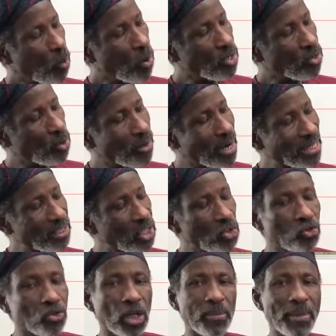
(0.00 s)
When you are
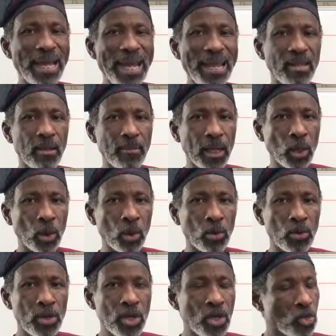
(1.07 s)
writing jim in the
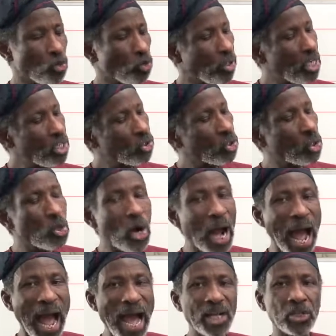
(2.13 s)
middle, you need to
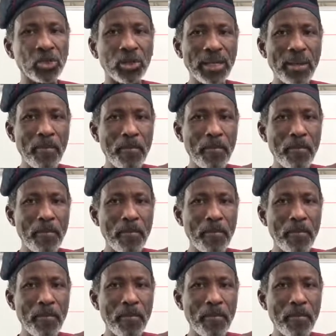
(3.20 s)
actually